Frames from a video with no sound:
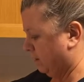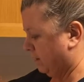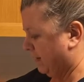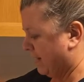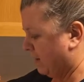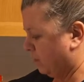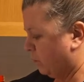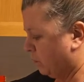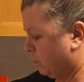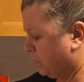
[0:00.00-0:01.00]
Now,
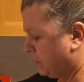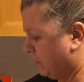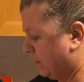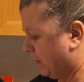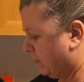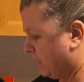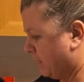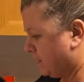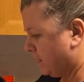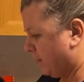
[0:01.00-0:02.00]
what worries me about
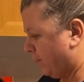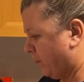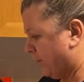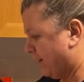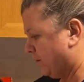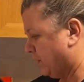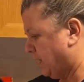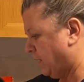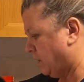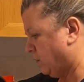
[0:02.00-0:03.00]
this is if you've ever
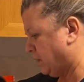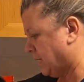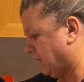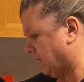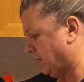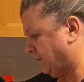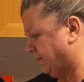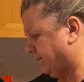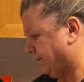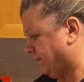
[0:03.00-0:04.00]
eaten Nutella
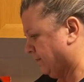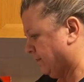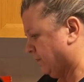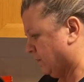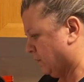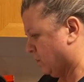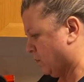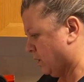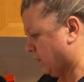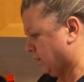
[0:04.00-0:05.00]

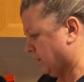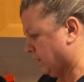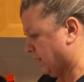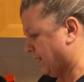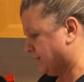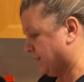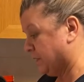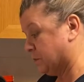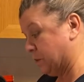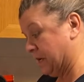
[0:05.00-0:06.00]
or
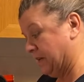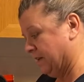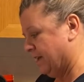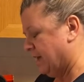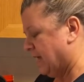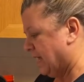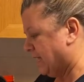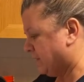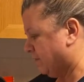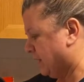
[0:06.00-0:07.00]
hazelnut spread,
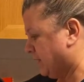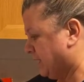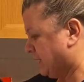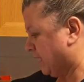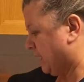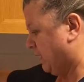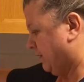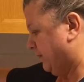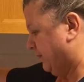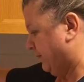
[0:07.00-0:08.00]
it's very sticky
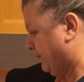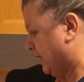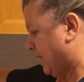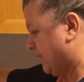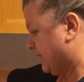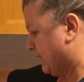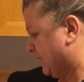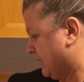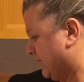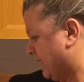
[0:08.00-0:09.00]
and it
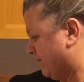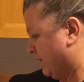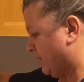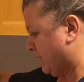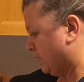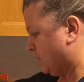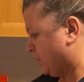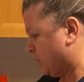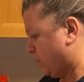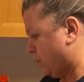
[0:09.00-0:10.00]
sticks to everything.
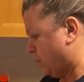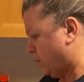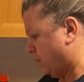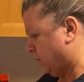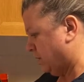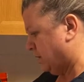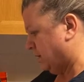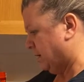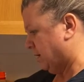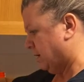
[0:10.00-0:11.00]
So
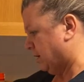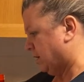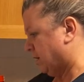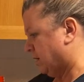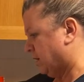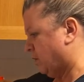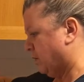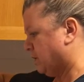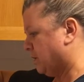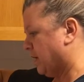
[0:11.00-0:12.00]
I
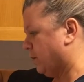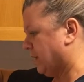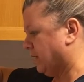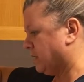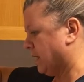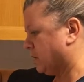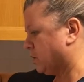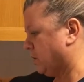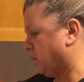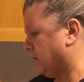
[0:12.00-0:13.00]
wonder how well it's
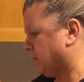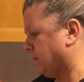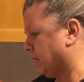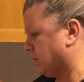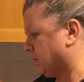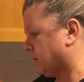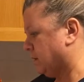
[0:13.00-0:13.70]
actually going to mix.